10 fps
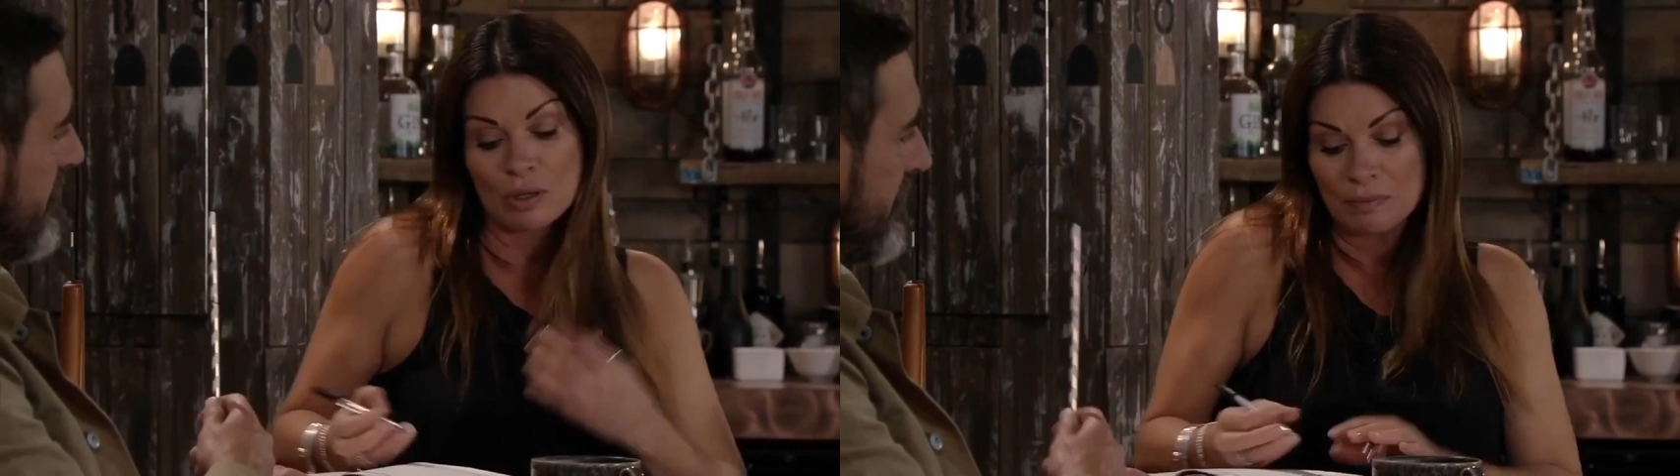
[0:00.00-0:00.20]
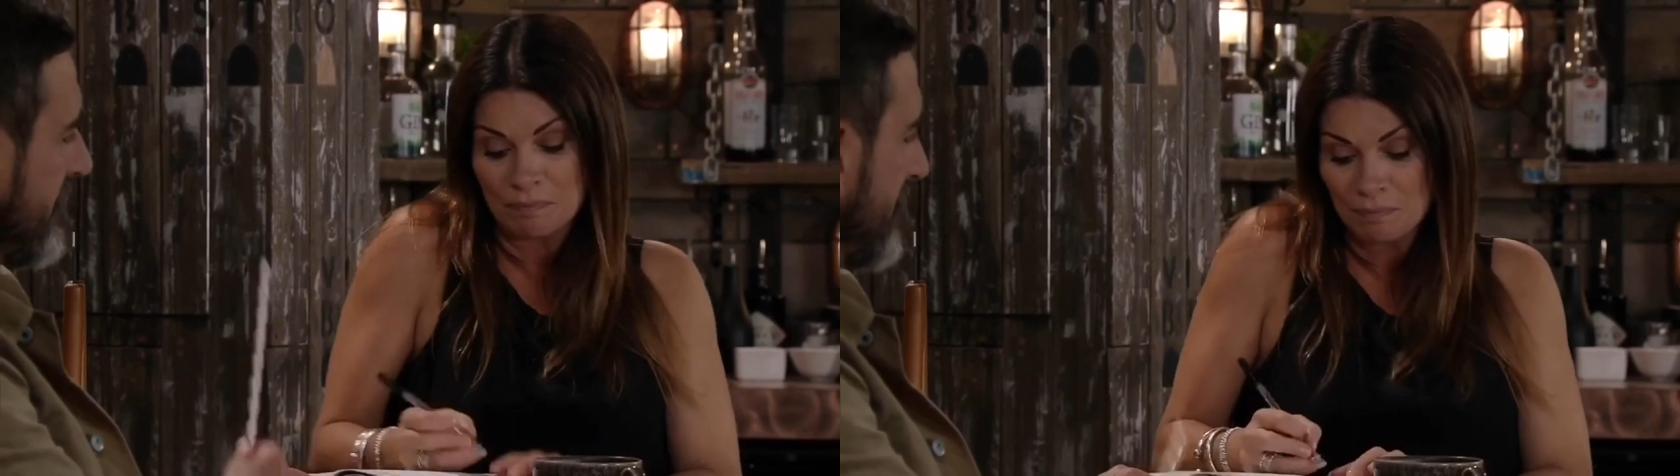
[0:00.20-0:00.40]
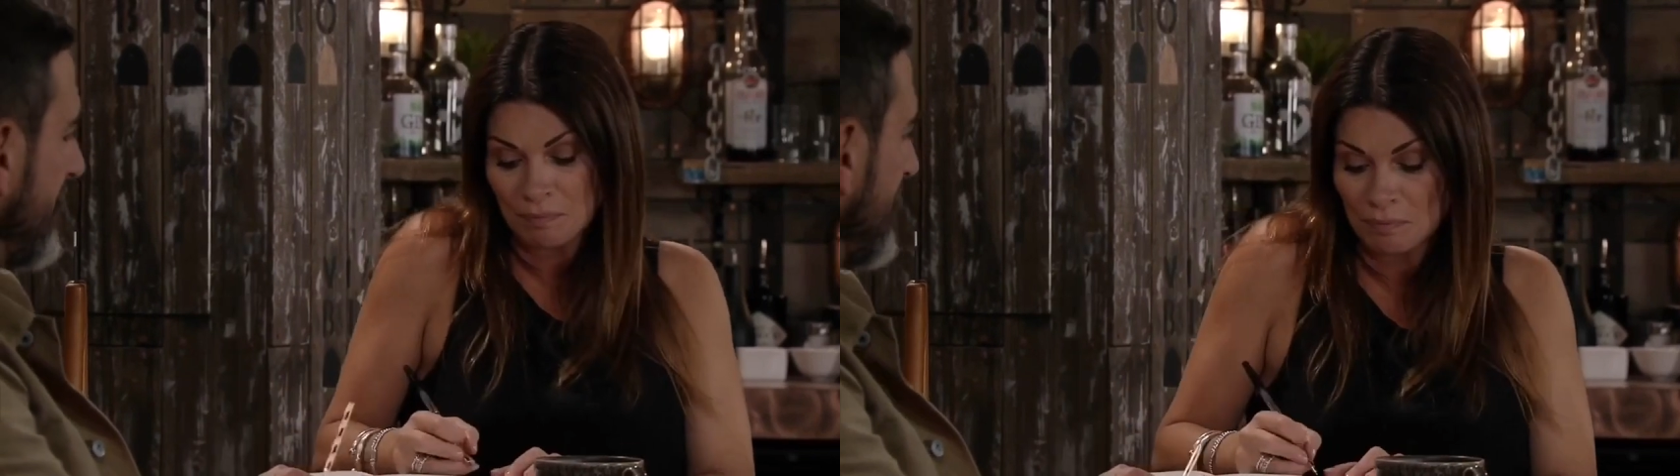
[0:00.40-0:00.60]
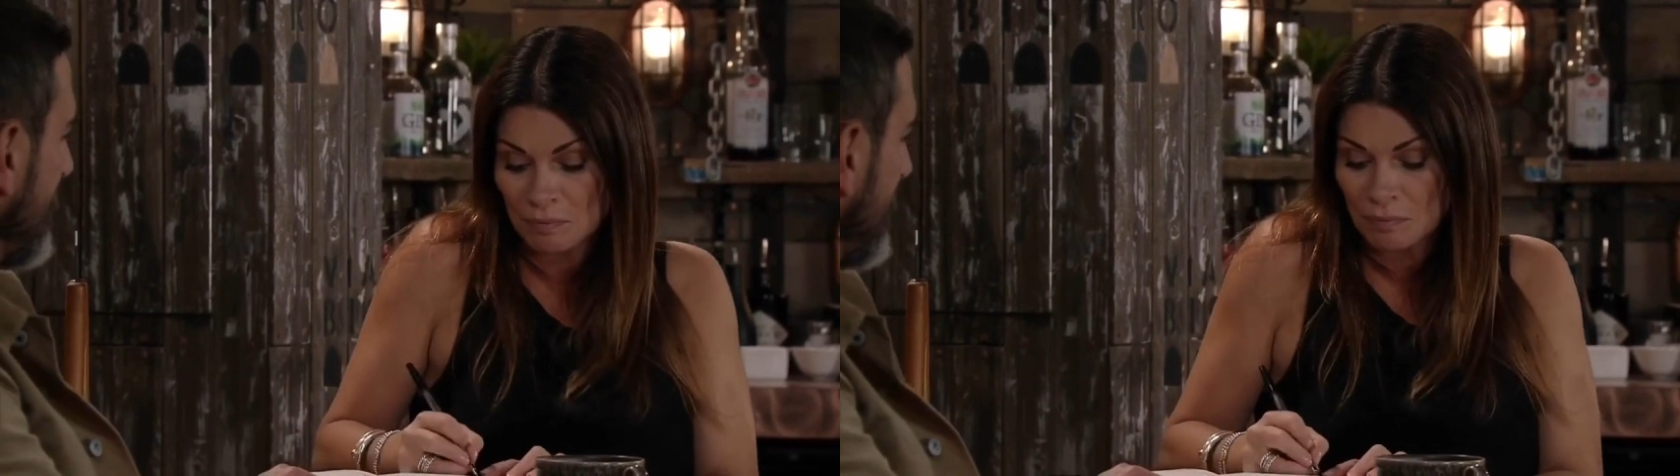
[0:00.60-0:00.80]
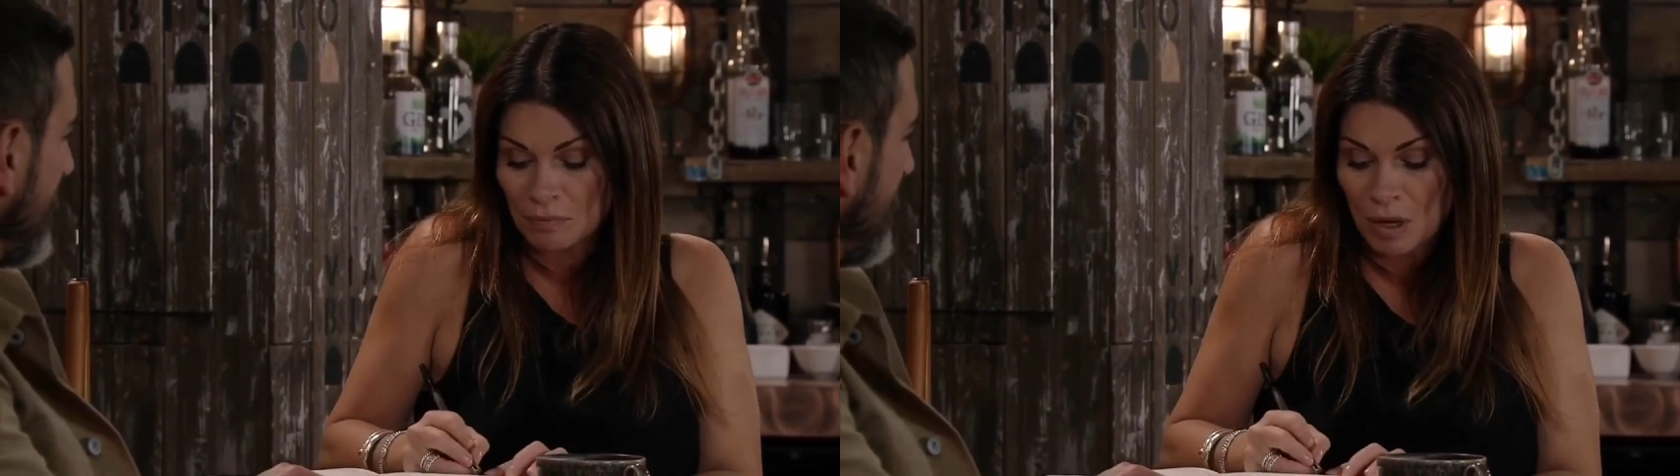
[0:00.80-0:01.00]
on.
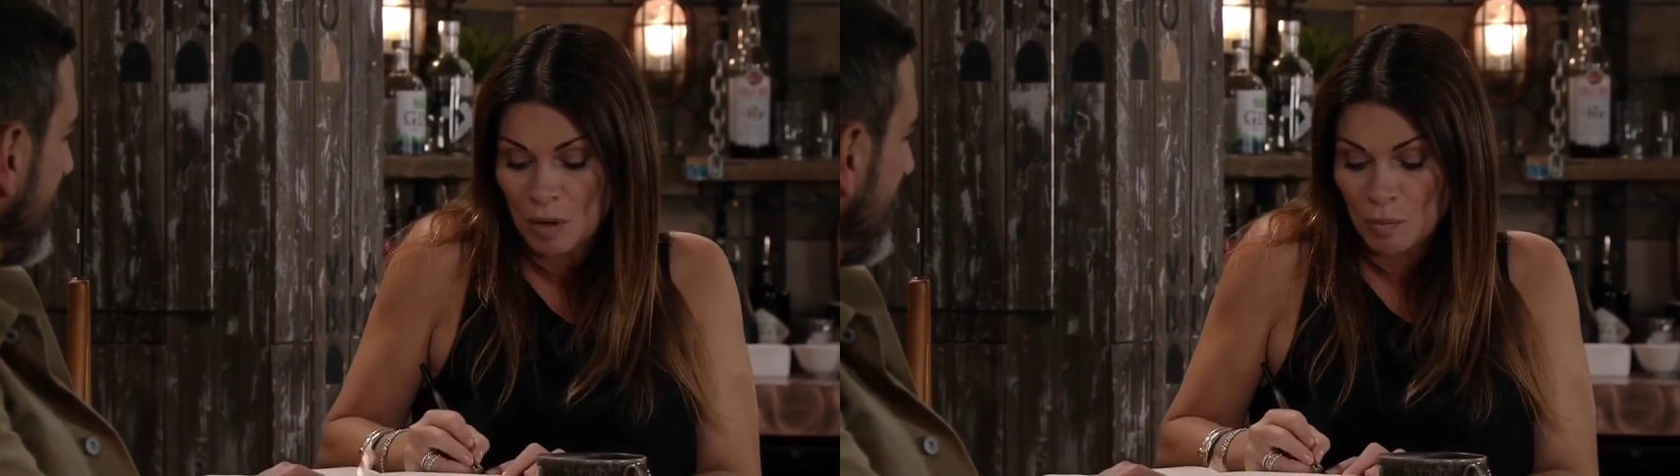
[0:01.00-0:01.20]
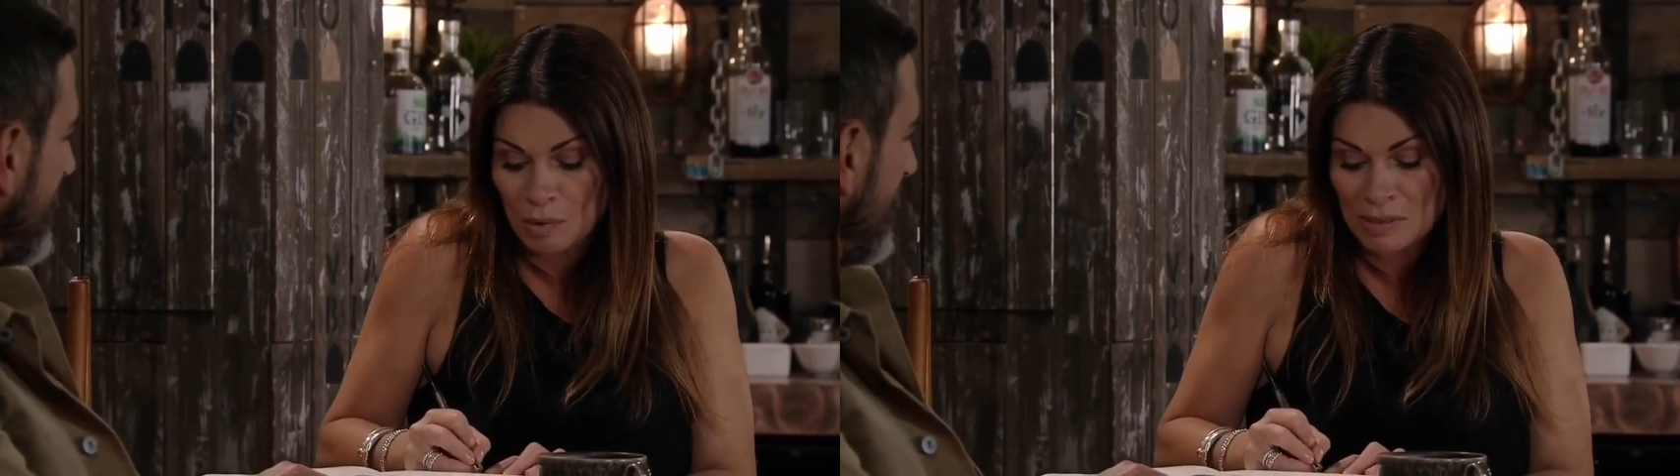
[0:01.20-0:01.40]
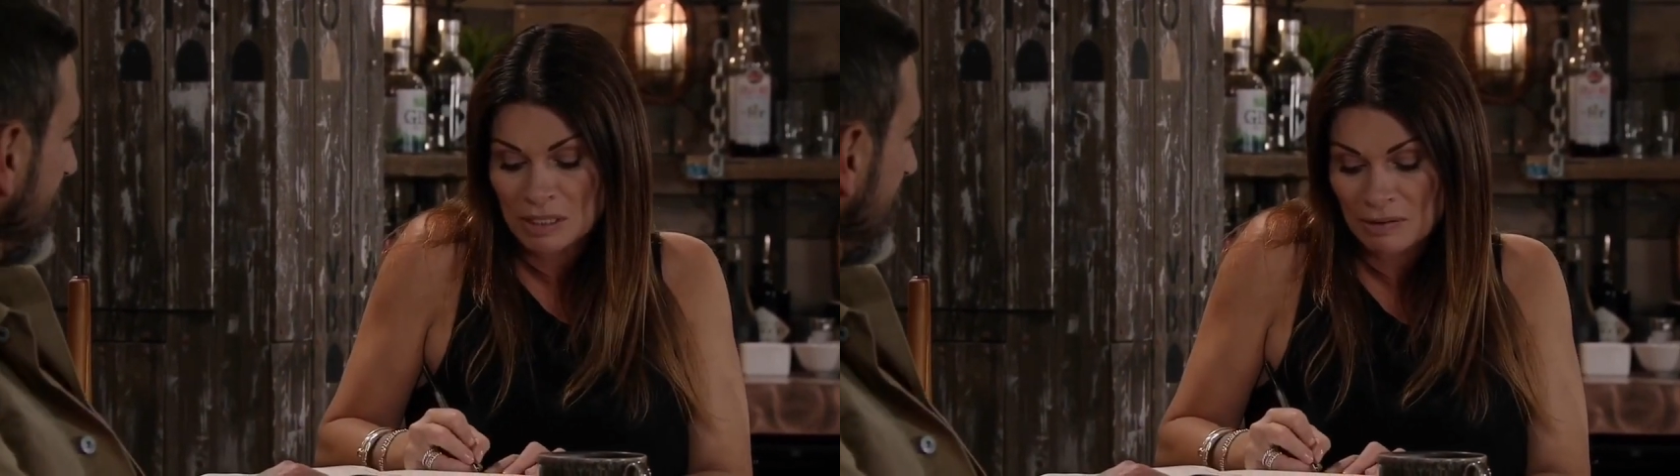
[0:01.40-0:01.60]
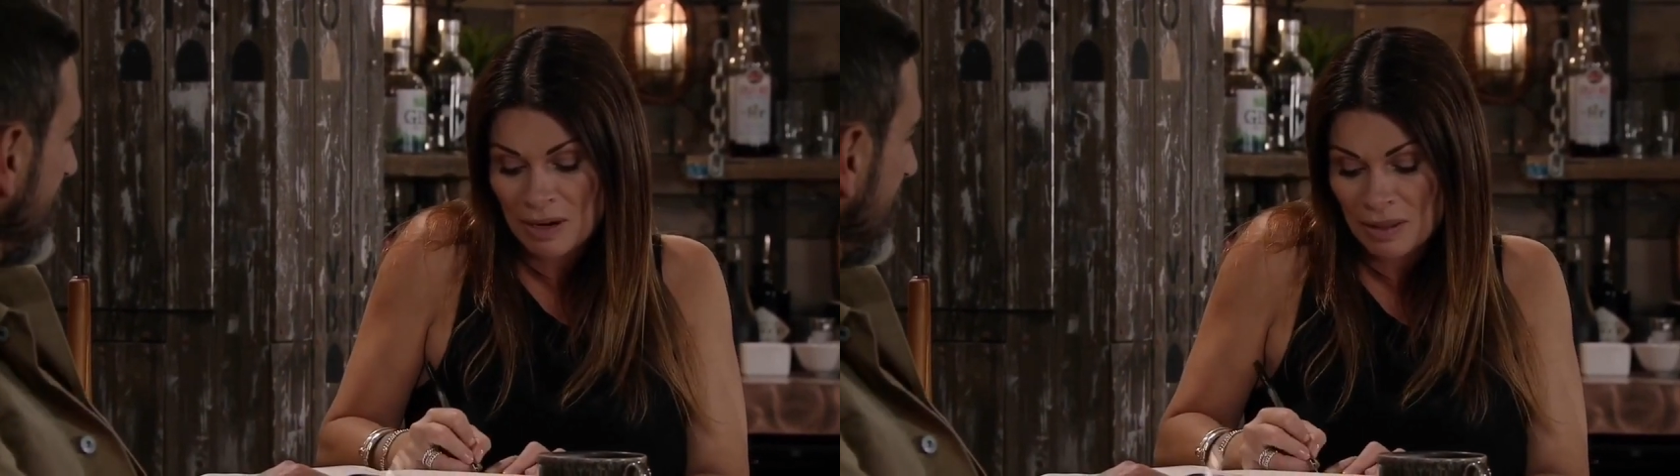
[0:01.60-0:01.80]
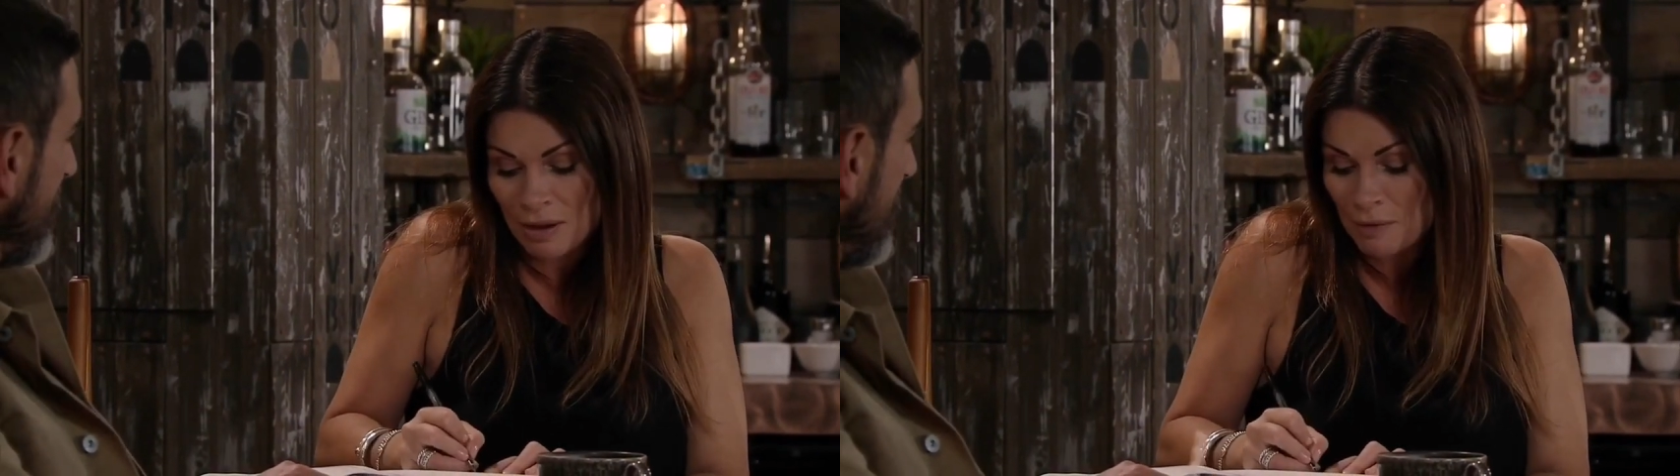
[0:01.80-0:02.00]
We'll miss her
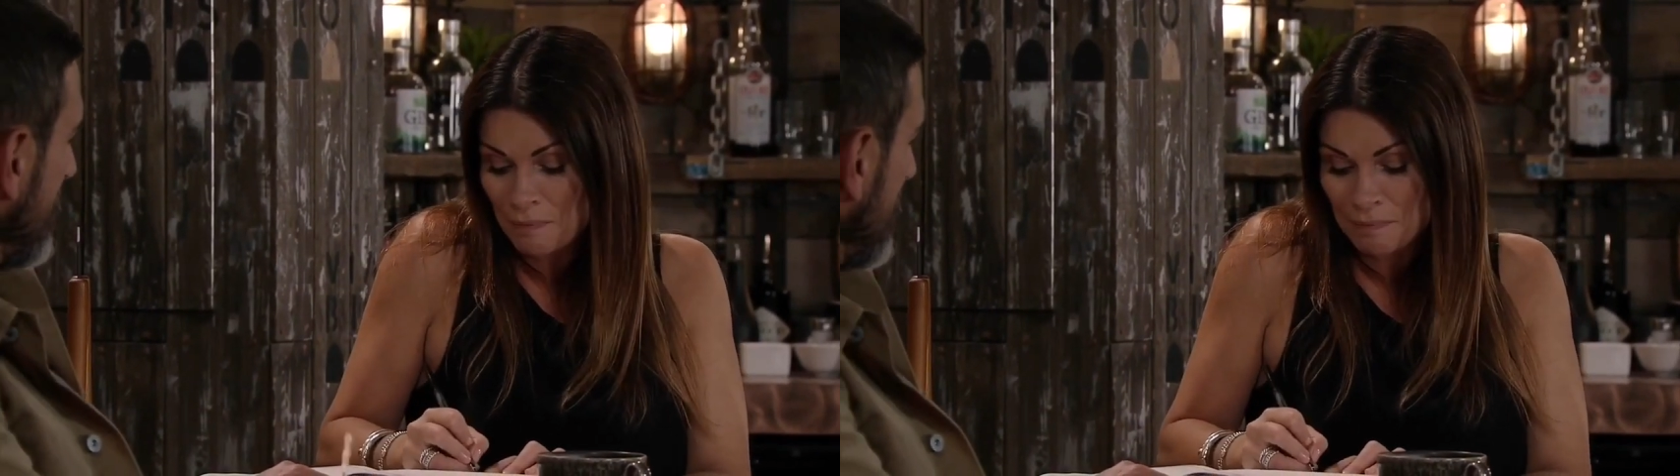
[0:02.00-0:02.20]
here, though.